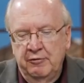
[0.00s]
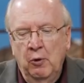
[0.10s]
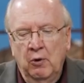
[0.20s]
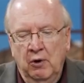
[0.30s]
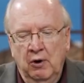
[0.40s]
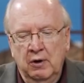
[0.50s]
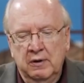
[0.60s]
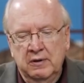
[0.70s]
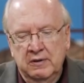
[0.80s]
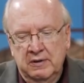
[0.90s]

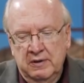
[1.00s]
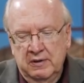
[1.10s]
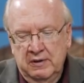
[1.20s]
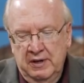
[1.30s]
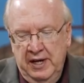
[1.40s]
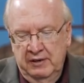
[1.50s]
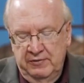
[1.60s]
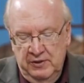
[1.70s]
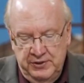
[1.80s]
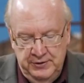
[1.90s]
4
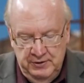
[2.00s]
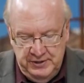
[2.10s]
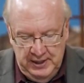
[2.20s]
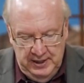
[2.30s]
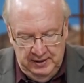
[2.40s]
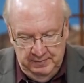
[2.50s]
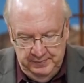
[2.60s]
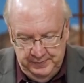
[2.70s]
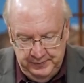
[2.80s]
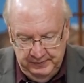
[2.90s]
and verse
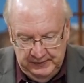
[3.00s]
13